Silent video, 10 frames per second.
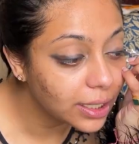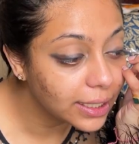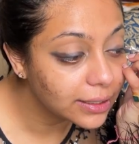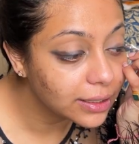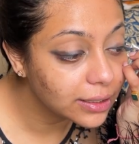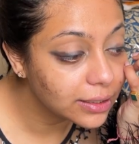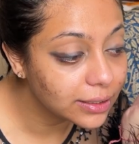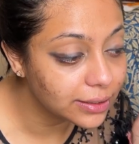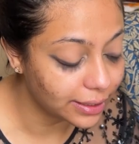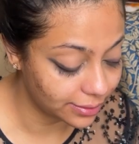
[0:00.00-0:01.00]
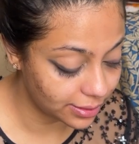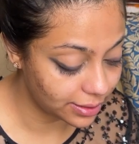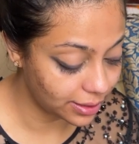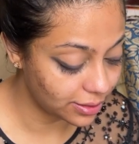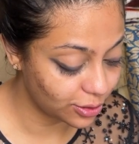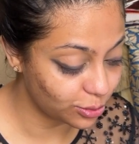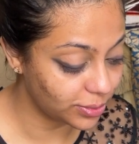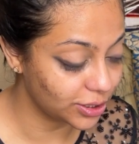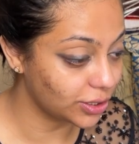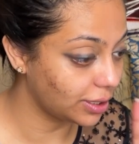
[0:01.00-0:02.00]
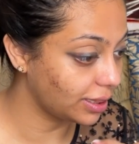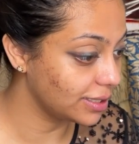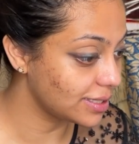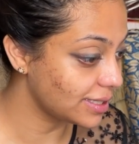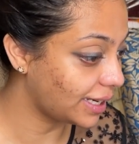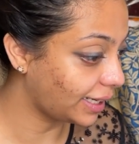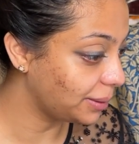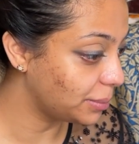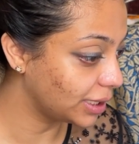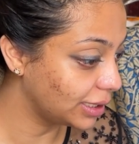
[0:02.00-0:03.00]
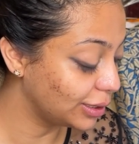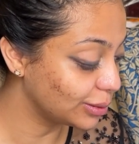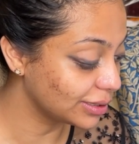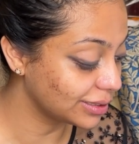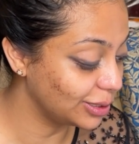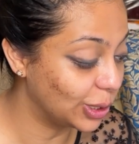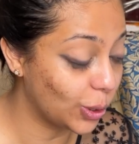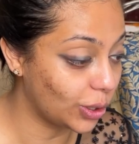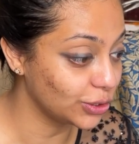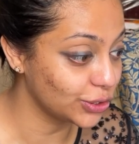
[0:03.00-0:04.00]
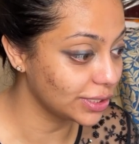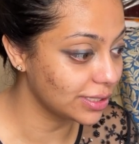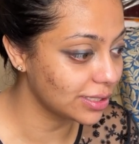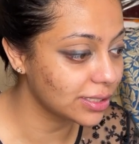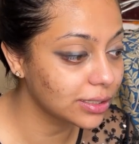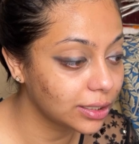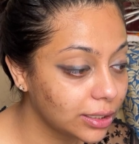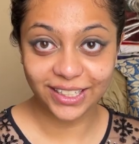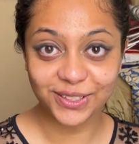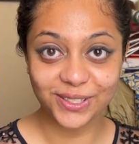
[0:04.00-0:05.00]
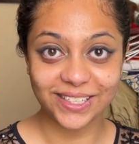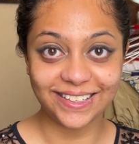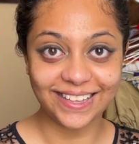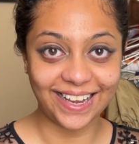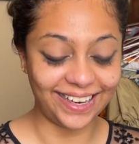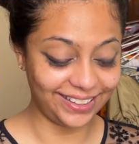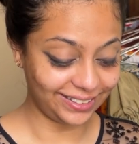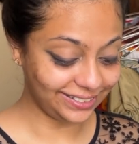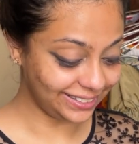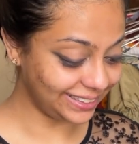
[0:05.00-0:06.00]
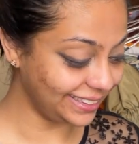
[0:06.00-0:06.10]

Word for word: I think the intensity is too much on this side, but it looks gorgeous. Can you see that? Ah!